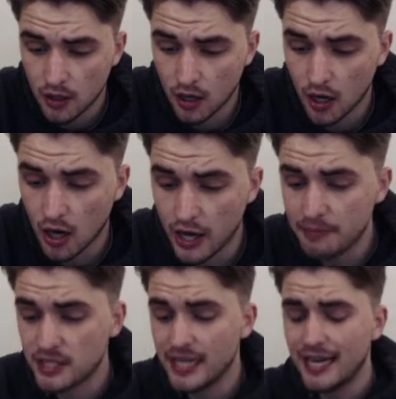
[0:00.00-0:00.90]
Oh,
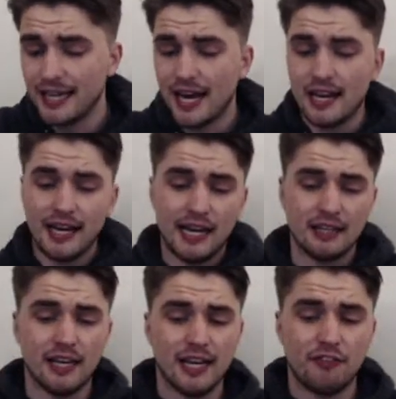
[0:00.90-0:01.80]
Hibs nearly there,
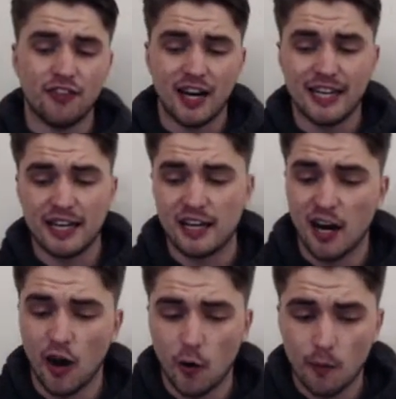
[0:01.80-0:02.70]
nearly finding a
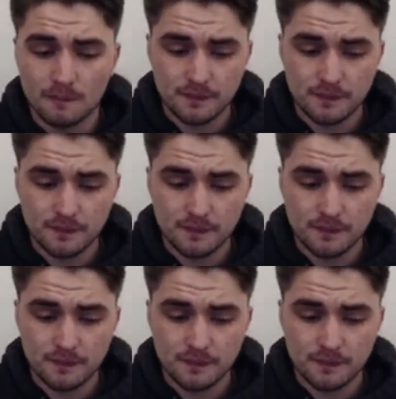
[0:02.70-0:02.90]
goal.